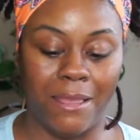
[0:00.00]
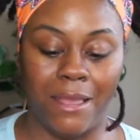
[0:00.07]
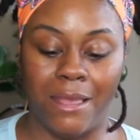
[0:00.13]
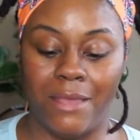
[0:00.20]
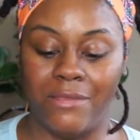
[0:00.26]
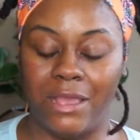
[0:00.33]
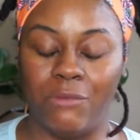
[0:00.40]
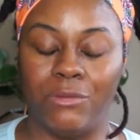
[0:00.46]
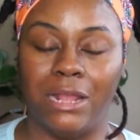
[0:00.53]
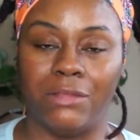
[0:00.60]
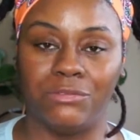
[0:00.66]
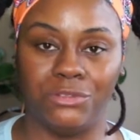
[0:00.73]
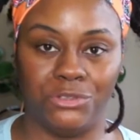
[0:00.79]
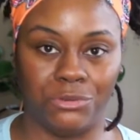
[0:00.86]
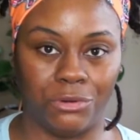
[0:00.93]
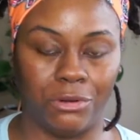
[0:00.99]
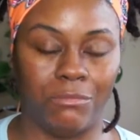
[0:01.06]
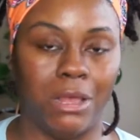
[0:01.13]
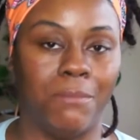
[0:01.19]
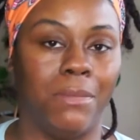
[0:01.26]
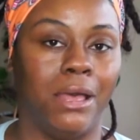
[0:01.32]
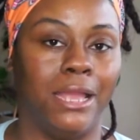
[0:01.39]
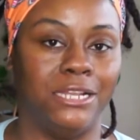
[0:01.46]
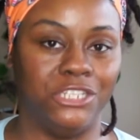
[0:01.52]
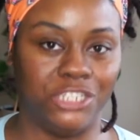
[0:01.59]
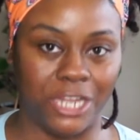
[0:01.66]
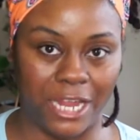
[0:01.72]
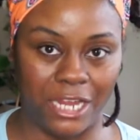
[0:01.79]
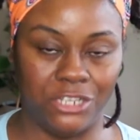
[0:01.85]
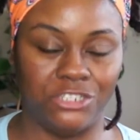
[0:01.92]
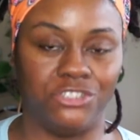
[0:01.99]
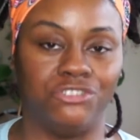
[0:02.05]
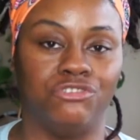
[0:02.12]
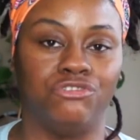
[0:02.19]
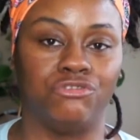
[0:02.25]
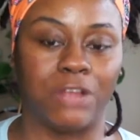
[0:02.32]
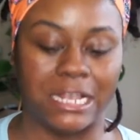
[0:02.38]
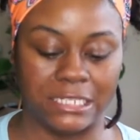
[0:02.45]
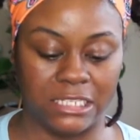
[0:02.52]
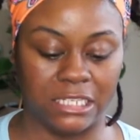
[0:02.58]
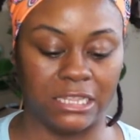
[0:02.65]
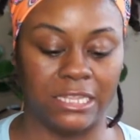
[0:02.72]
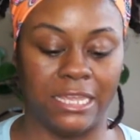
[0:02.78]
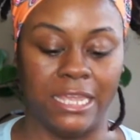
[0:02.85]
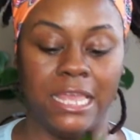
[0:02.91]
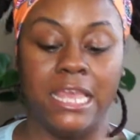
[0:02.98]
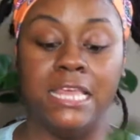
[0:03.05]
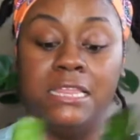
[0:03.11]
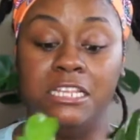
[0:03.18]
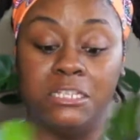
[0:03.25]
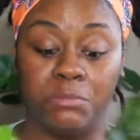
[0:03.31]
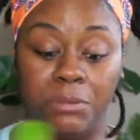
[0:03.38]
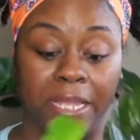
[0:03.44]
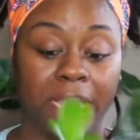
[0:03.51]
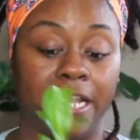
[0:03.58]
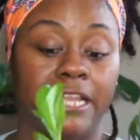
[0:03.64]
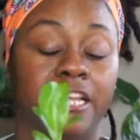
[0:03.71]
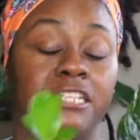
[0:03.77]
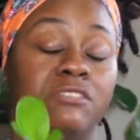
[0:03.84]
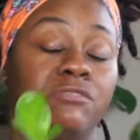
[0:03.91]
that went out the door. My mind changed drastically. This plant is